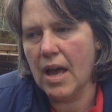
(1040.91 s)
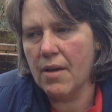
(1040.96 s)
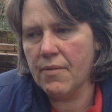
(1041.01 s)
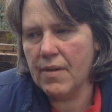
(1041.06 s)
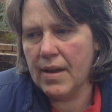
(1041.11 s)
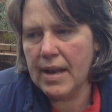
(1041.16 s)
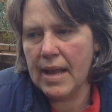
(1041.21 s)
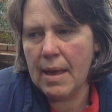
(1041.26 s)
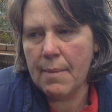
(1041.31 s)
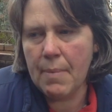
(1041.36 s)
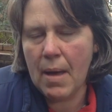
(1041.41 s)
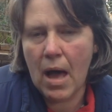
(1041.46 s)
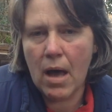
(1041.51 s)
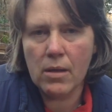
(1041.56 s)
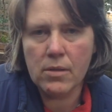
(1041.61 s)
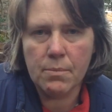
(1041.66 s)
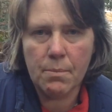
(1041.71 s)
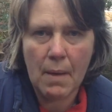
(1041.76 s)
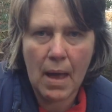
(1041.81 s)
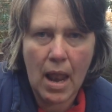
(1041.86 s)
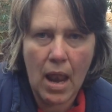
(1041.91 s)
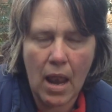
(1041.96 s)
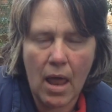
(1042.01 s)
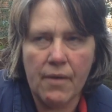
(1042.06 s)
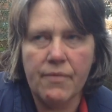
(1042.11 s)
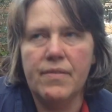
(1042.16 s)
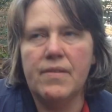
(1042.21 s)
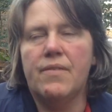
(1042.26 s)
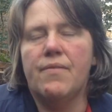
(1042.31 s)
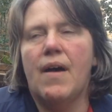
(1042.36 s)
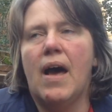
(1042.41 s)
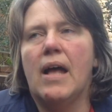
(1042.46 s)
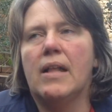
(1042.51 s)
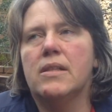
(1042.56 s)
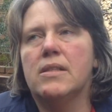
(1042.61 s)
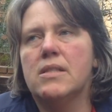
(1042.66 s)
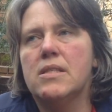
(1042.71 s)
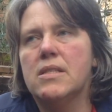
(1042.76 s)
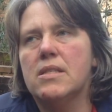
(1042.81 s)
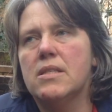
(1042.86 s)
I worry about my loved
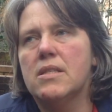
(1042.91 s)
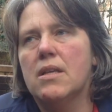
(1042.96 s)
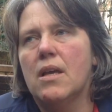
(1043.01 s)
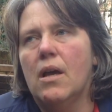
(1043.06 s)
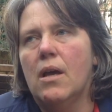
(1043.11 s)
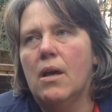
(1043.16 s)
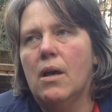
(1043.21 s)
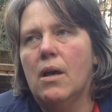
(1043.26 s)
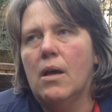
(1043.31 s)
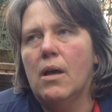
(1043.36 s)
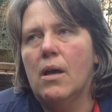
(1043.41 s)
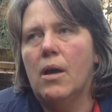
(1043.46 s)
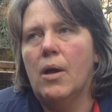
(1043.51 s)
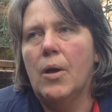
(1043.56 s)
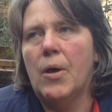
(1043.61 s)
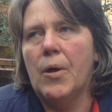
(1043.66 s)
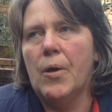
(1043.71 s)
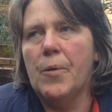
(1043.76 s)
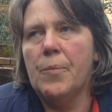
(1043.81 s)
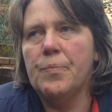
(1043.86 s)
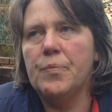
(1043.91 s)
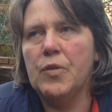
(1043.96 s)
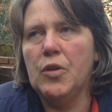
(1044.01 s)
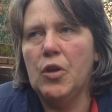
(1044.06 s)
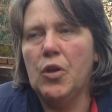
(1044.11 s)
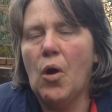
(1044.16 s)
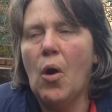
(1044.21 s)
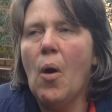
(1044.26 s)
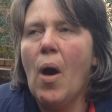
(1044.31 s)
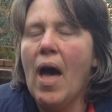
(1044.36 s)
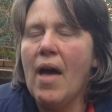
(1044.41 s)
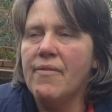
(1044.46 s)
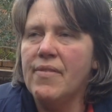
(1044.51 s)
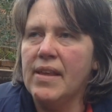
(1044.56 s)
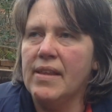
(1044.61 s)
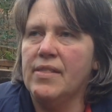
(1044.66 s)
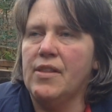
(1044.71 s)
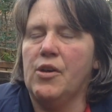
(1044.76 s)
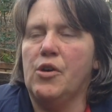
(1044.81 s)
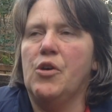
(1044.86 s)
ones,
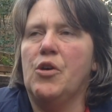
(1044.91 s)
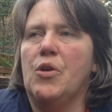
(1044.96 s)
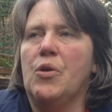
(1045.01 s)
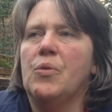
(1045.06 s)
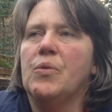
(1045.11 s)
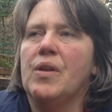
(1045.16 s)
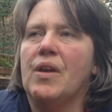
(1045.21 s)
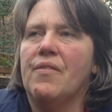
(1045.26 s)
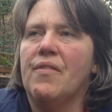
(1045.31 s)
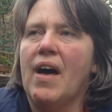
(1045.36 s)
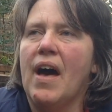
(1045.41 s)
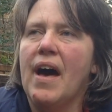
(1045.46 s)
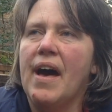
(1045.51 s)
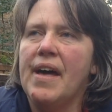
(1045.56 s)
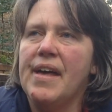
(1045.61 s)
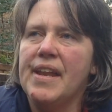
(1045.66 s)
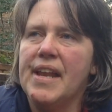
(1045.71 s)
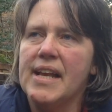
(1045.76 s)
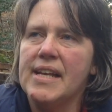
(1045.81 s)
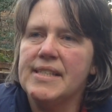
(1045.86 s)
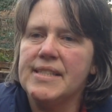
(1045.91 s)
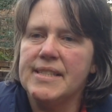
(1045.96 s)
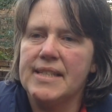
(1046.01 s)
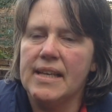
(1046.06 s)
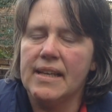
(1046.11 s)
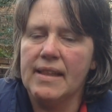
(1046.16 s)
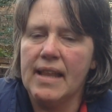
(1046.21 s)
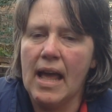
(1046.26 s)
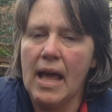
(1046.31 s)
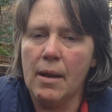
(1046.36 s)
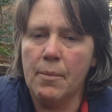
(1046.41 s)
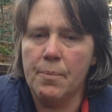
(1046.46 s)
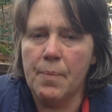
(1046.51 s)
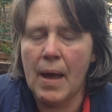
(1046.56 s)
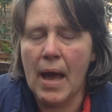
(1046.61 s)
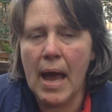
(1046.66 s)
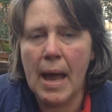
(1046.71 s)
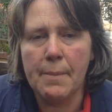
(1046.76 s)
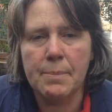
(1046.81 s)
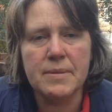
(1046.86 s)
having the coronavirus and then
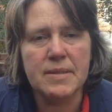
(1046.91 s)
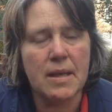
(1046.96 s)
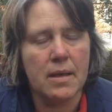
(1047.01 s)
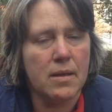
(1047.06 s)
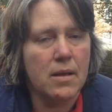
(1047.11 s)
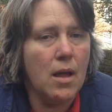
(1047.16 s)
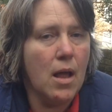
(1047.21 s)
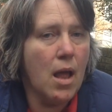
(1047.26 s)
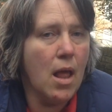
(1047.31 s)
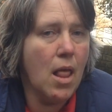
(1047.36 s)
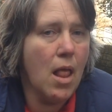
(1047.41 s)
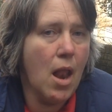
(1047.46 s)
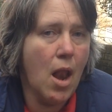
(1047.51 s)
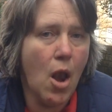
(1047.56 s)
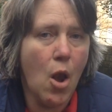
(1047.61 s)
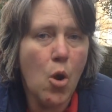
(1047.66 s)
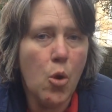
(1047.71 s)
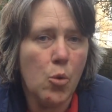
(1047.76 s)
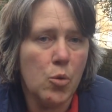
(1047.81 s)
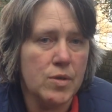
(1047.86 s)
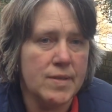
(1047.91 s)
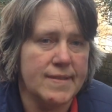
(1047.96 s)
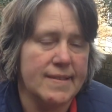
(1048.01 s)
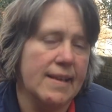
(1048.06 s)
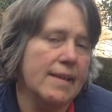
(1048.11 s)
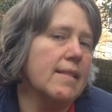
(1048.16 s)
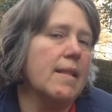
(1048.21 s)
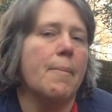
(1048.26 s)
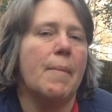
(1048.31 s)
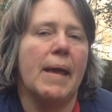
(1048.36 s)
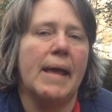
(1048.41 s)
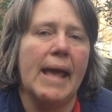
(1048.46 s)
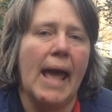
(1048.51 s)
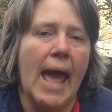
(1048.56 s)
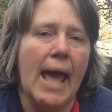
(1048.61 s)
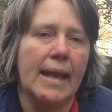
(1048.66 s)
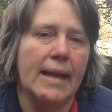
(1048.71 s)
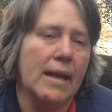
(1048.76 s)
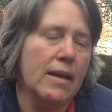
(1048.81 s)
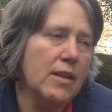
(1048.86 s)
perhaps losing them
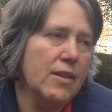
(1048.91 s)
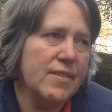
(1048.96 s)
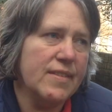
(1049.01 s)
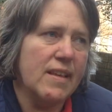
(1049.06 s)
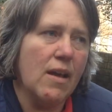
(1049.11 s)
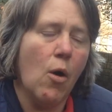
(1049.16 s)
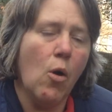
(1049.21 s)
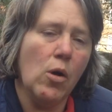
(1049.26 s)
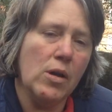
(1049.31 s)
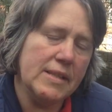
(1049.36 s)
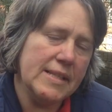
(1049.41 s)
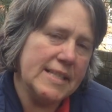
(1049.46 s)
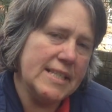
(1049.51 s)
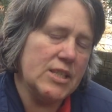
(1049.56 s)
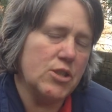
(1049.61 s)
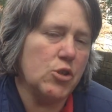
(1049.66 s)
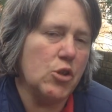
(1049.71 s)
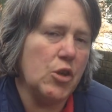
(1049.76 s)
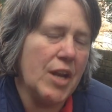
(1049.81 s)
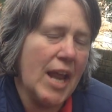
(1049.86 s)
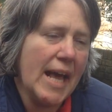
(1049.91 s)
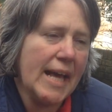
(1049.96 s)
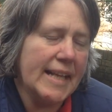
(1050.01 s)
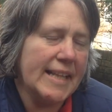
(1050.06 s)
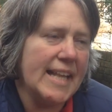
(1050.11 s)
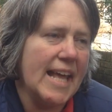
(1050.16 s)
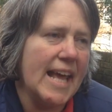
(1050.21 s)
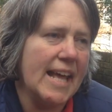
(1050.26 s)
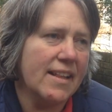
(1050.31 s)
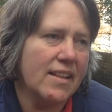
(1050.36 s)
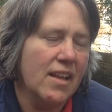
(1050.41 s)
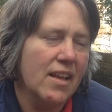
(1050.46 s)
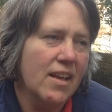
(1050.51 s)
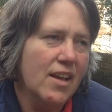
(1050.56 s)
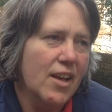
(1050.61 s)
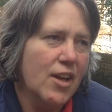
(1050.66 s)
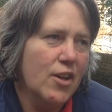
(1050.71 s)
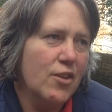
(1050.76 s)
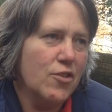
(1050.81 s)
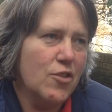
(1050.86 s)
again. And you see, all this is connected
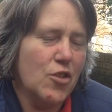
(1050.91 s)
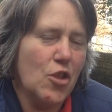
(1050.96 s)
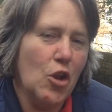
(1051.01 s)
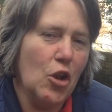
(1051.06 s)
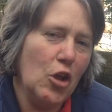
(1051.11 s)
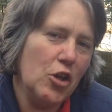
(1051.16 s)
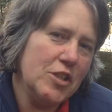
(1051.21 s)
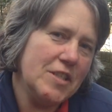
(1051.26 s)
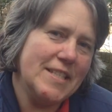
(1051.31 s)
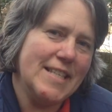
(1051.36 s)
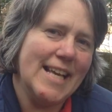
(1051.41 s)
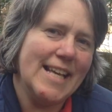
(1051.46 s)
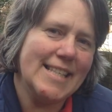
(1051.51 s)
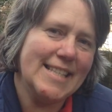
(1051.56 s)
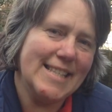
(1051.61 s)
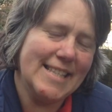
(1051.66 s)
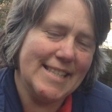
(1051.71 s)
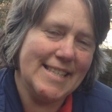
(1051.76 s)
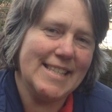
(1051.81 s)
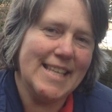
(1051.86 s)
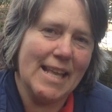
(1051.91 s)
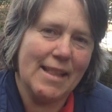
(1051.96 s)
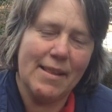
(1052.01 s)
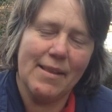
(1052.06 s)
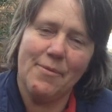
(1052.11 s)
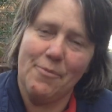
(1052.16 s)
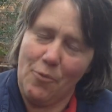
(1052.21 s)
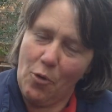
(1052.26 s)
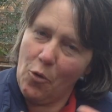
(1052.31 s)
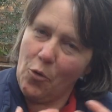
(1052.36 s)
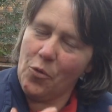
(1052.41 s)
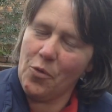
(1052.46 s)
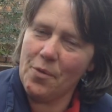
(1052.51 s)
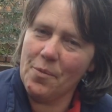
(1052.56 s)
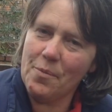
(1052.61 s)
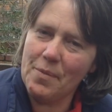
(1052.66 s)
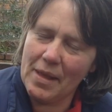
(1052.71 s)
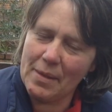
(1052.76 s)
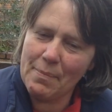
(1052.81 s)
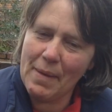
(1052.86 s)
to the losses
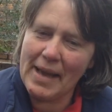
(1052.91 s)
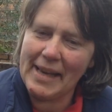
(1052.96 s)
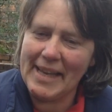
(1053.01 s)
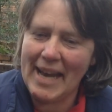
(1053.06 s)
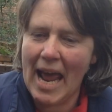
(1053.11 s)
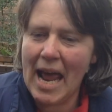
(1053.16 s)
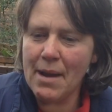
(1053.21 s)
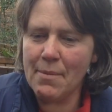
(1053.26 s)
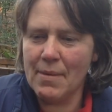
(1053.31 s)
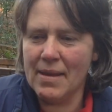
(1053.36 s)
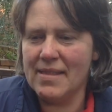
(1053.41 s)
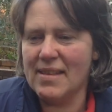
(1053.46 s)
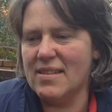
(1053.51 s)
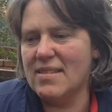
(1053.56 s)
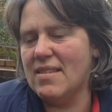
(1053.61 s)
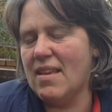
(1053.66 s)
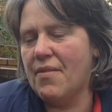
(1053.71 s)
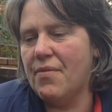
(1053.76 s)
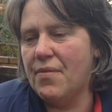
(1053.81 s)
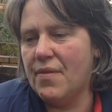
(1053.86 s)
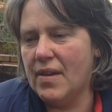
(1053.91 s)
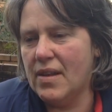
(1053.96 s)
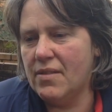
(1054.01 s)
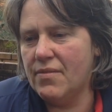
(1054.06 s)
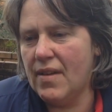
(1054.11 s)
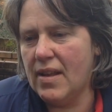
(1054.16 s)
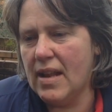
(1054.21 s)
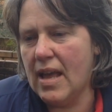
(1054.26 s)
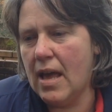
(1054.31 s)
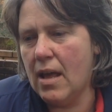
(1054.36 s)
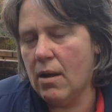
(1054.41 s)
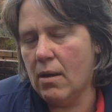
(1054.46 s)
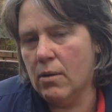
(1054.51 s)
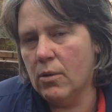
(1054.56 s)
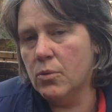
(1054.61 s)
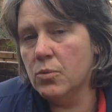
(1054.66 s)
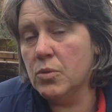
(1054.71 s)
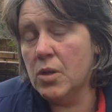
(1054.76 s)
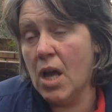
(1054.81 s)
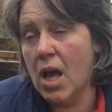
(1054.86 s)
that my grandmother suffered when her
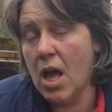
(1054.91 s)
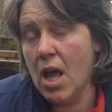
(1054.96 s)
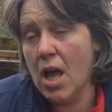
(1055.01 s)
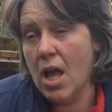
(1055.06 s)
own